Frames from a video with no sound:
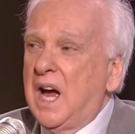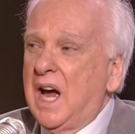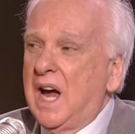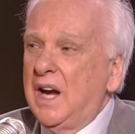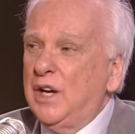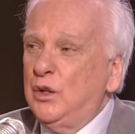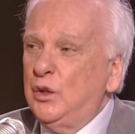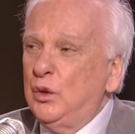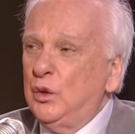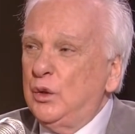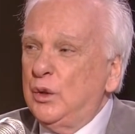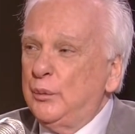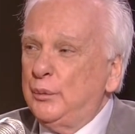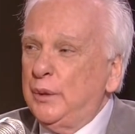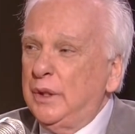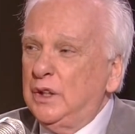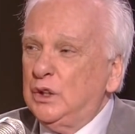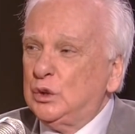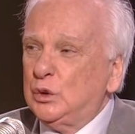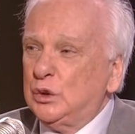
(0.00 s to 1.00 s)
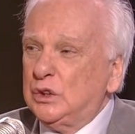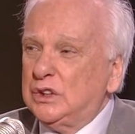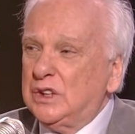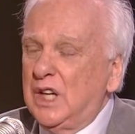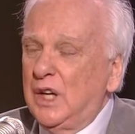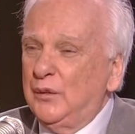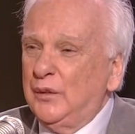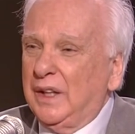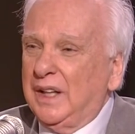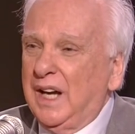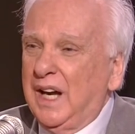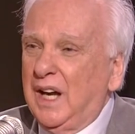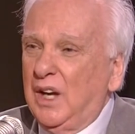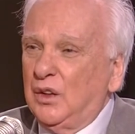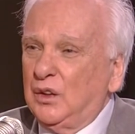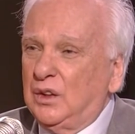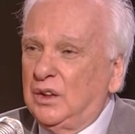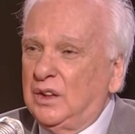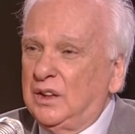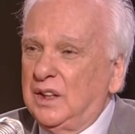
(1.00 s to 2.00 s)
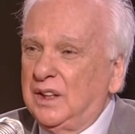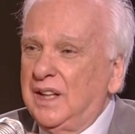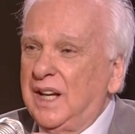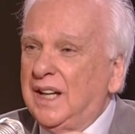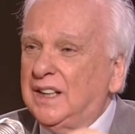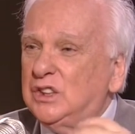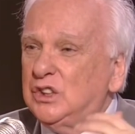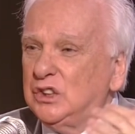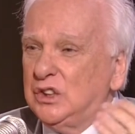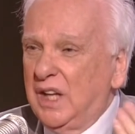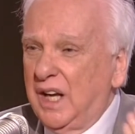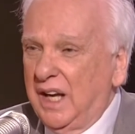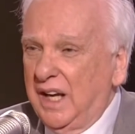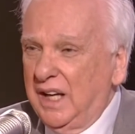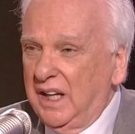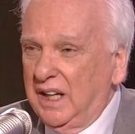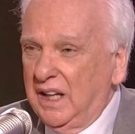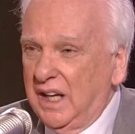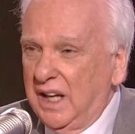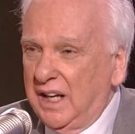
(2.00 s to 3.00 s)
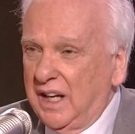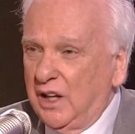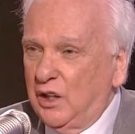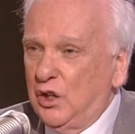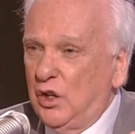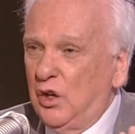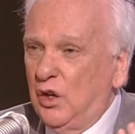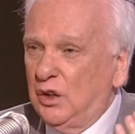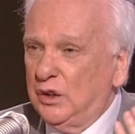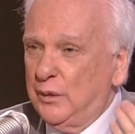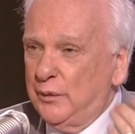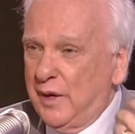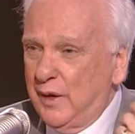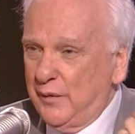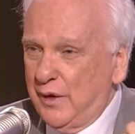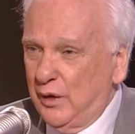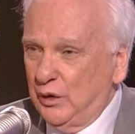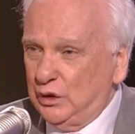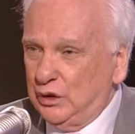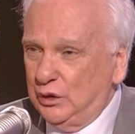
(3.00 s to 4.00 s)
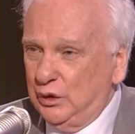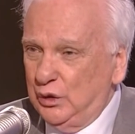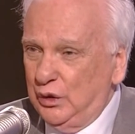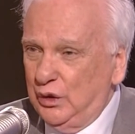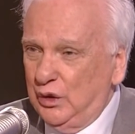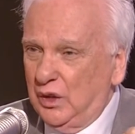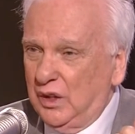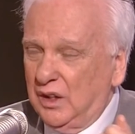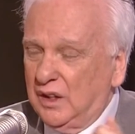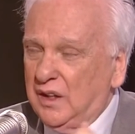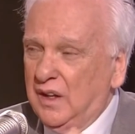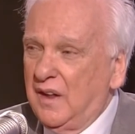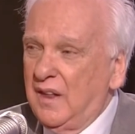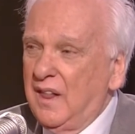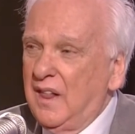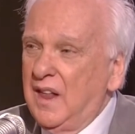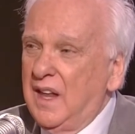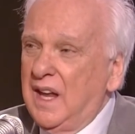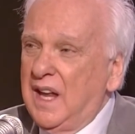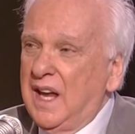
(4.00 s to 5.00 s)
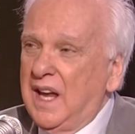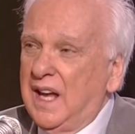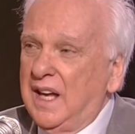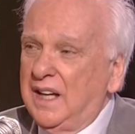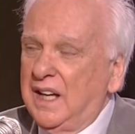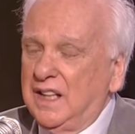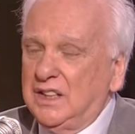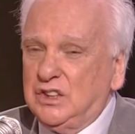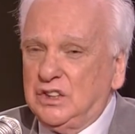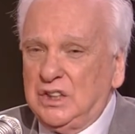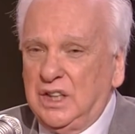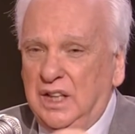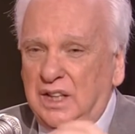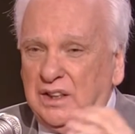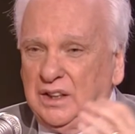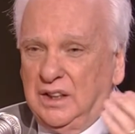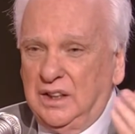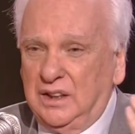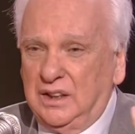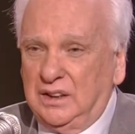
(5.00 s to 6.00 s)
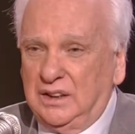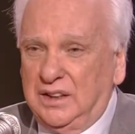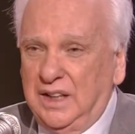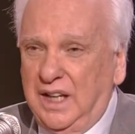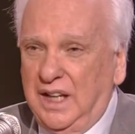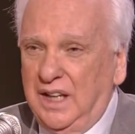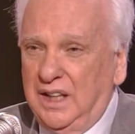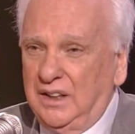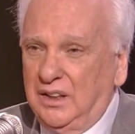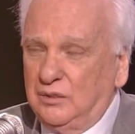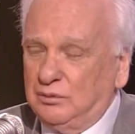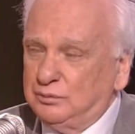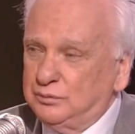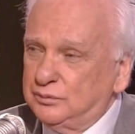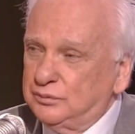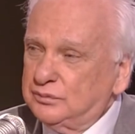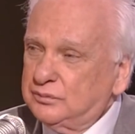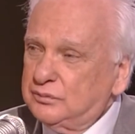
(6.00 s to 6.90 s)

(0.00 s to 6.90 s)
I knew the piece was coming out the next day, and I called him up. I was in New York, and I said, Dan,